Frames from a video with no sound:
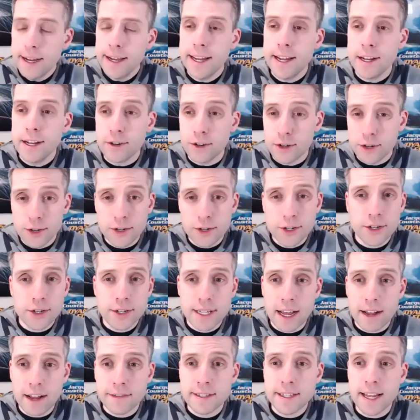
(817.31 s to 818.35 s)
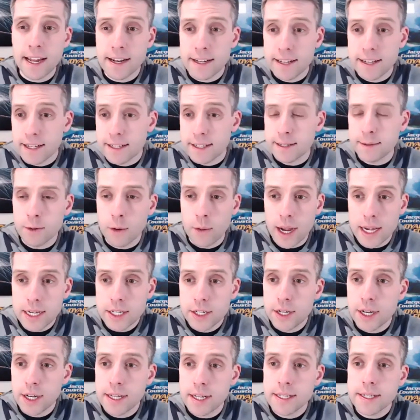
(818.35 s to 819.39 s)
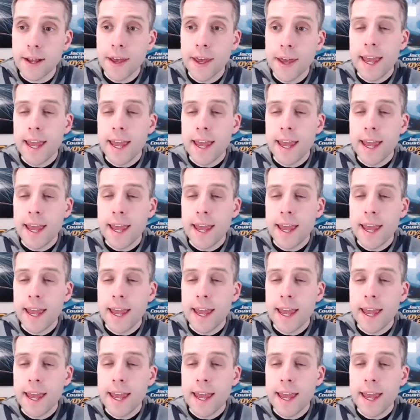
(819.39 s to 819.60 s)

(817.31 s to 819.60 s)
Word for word: Introduce yourself. Send us in some questions.